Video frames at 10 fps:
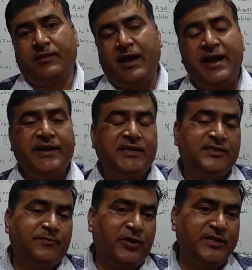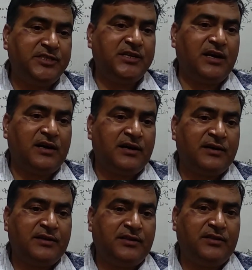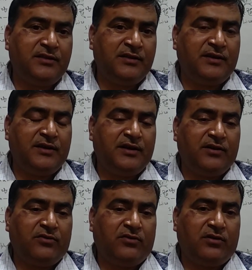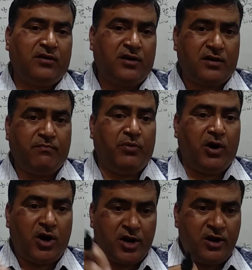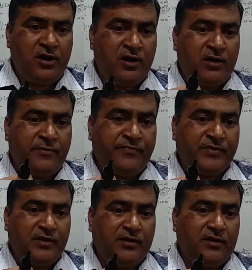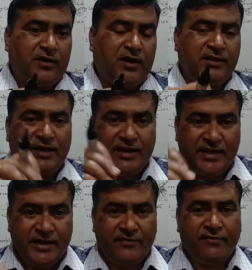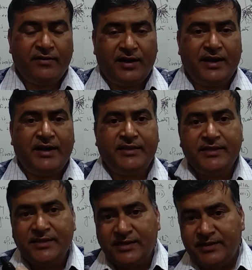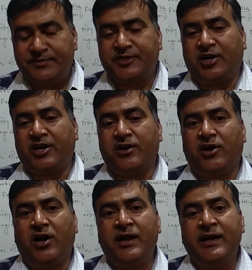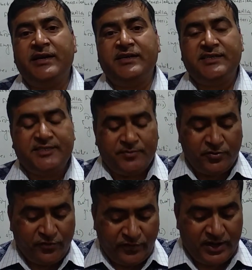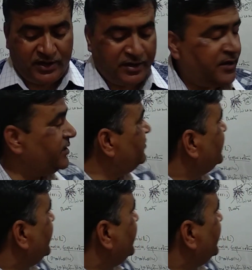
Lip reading: And sporangia are born on the leaf, and these leaves are called sporophyll. You